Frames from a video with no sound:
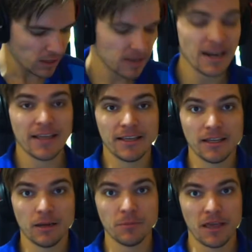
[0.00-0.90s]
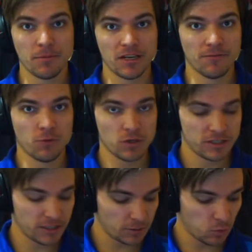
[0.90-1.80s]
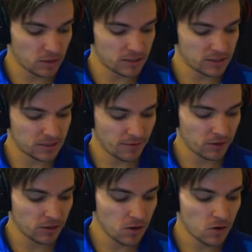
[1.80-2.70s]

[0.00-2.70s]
Net income came in at 46.7